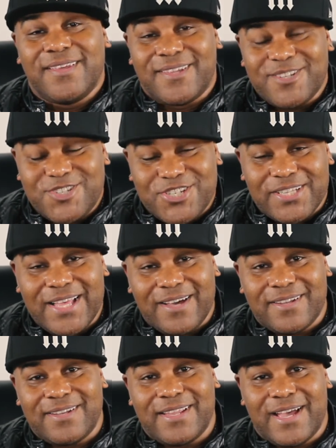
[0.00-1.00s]
and chill
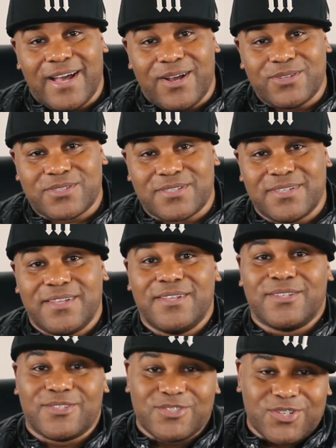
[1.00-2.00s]
out in the house,
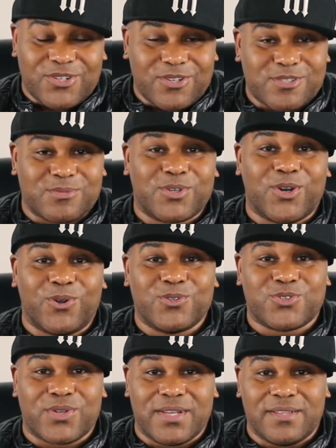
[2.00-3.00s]
you turn on some
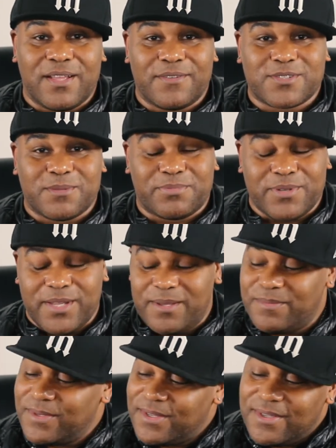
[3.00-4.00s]
Coltrane Love
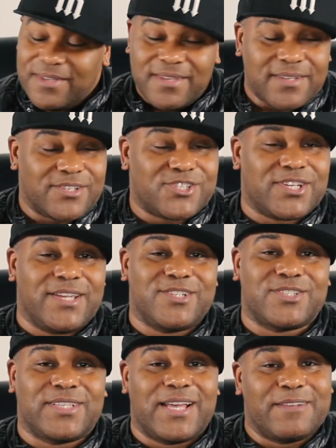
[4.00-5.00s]
Supreme, it'll
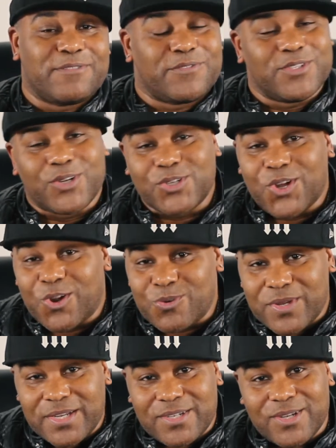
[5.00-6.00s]
change your life if you don't
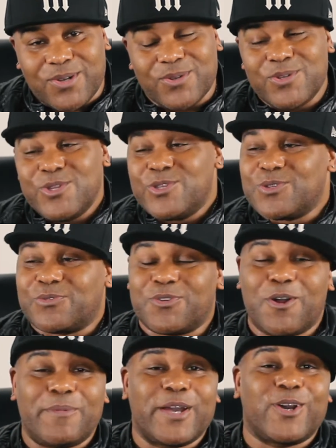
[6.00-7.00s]
already know. So for
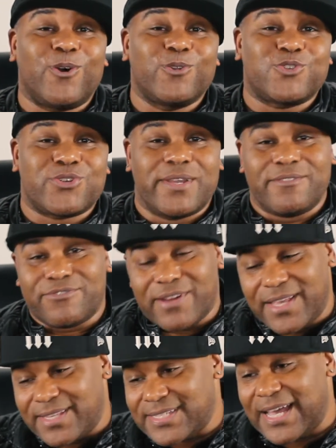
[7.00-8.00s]
all my Coltrane
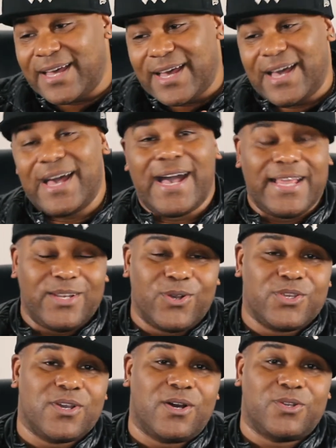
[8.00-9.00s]
fans, I
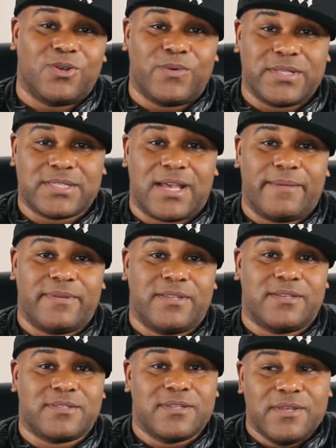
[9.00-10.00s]
know y'all know what time it
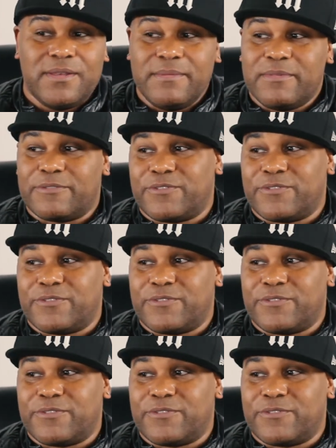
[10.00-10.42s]
is. But